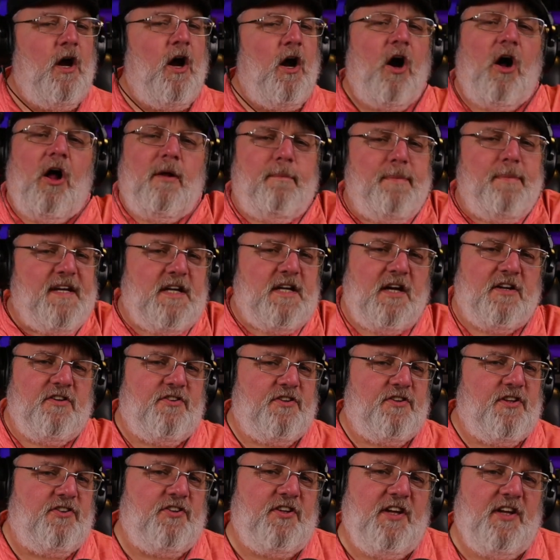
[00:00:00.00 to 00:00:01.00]
All because
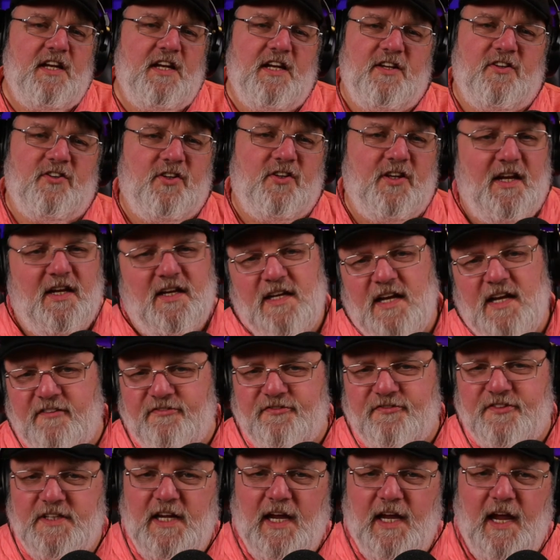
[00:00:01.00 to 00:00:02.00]
the CDC and the
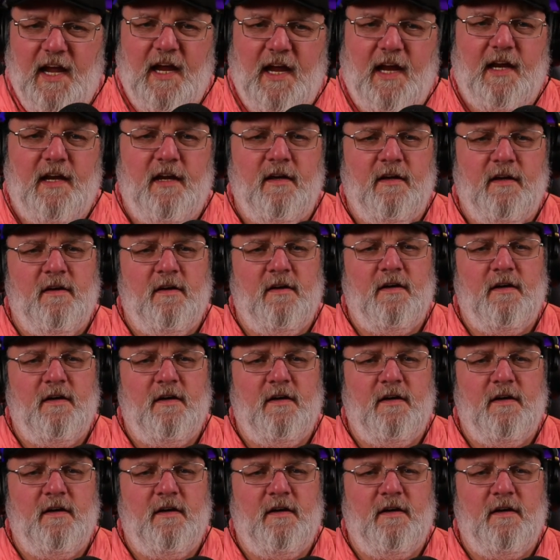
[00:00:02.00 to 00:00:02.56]
FDA